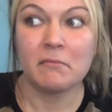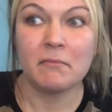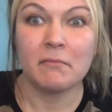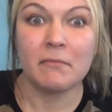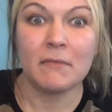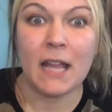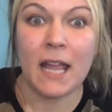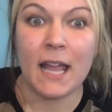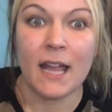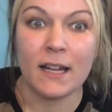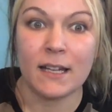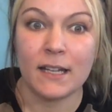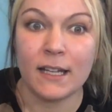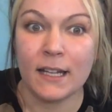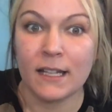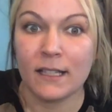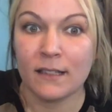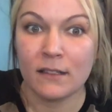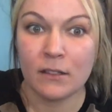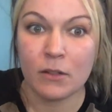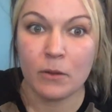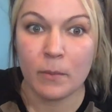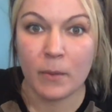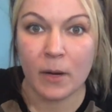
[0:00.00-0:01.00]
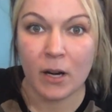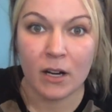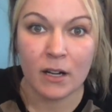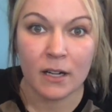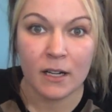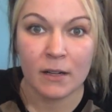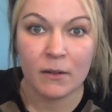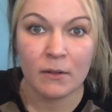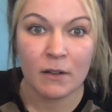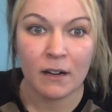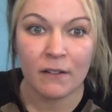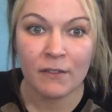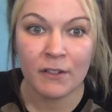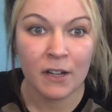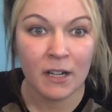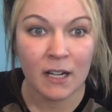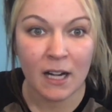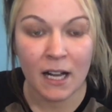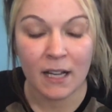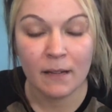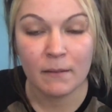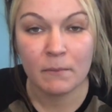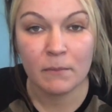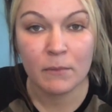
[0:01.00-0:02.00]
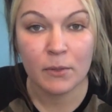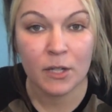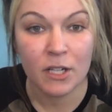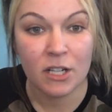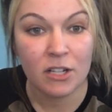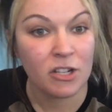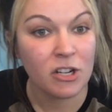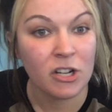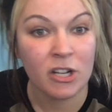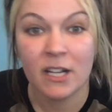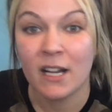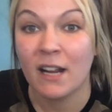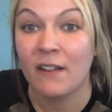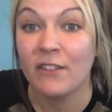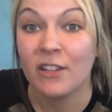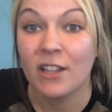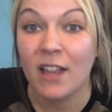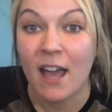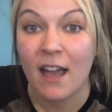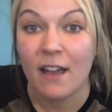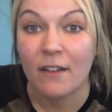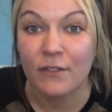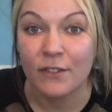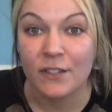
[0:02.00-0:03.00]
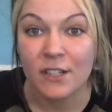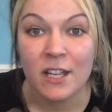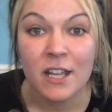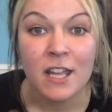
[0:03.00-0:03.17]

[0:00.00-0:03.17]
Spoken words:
had like a little party, whatever, and I'm pretty sure he never left.